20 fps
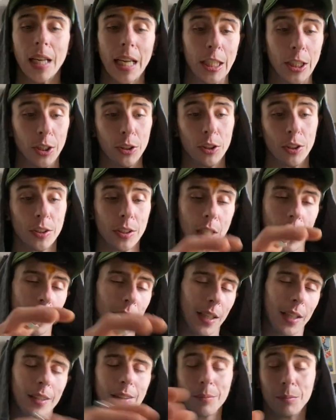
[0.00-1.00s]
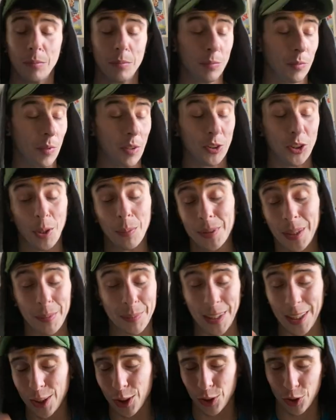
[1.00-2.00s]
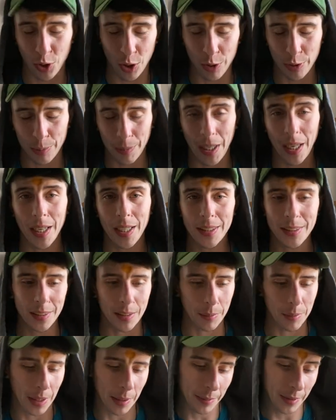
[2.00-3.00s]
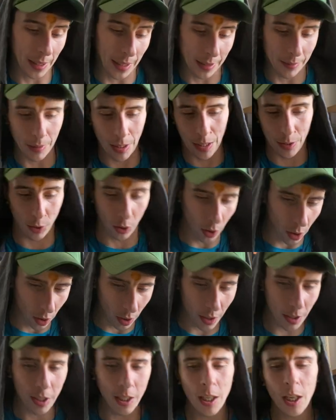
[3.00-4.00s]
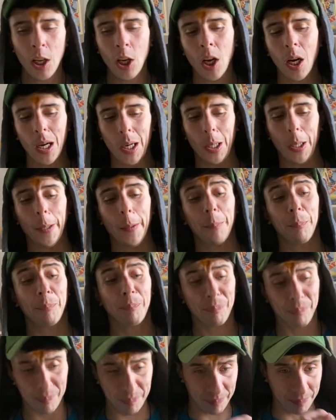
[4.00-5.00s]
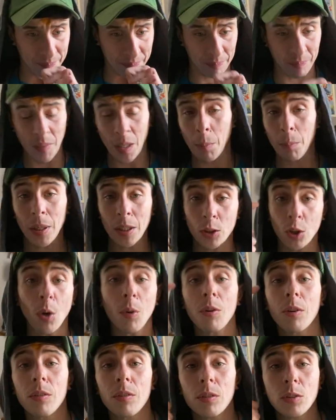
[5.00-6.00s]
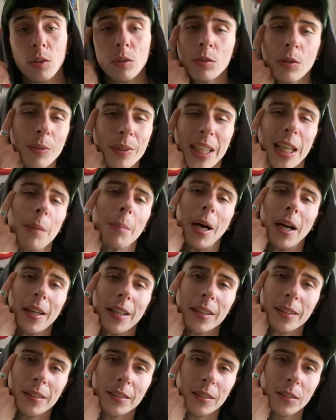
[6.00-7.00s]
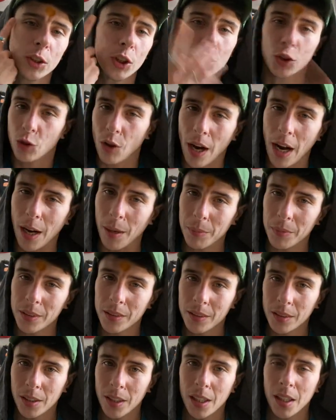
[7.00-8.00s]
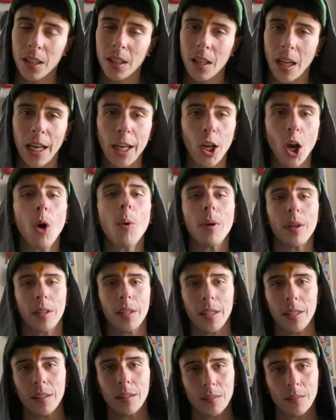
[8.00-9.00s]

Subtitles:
And you just kind of like, sometimes I just close my eyes, sometimes I look, but don't think about it. Just grab and go with it.